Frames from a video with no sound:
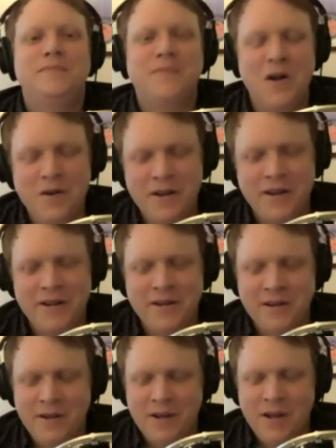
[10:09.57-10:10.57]
Okay.
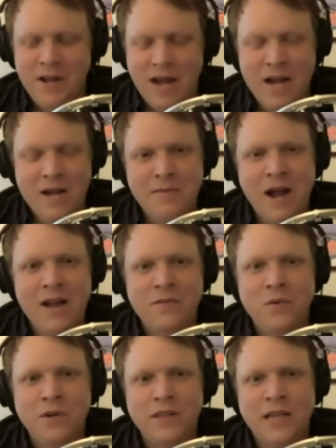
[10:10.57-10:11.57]
I have
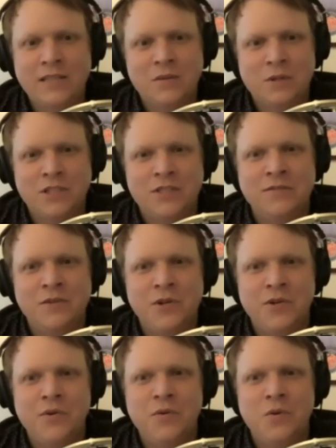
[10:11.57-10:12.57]
one last question for
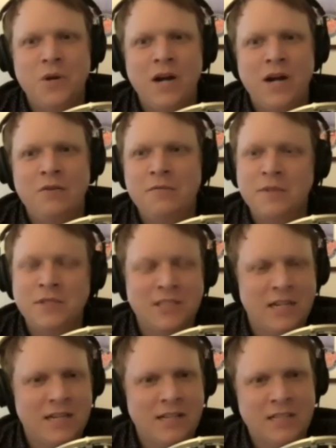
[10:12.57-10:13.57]
you. We've been
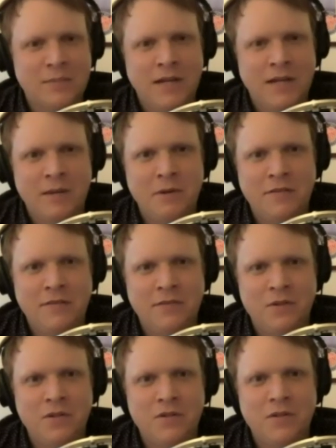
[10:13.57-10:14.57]
stuck in this pandemic
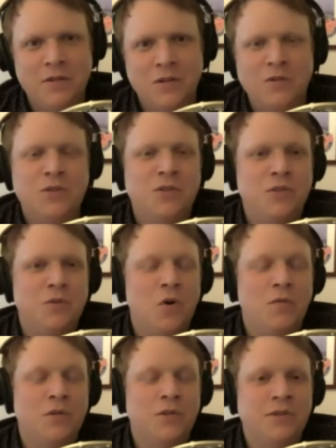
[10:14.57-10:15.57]
for
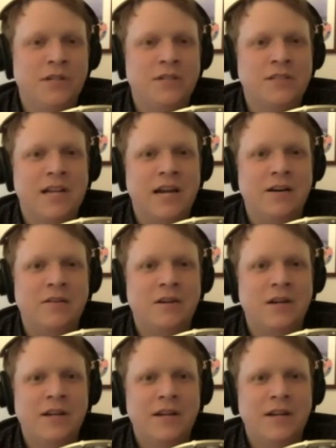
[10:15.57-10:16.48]
over two years now.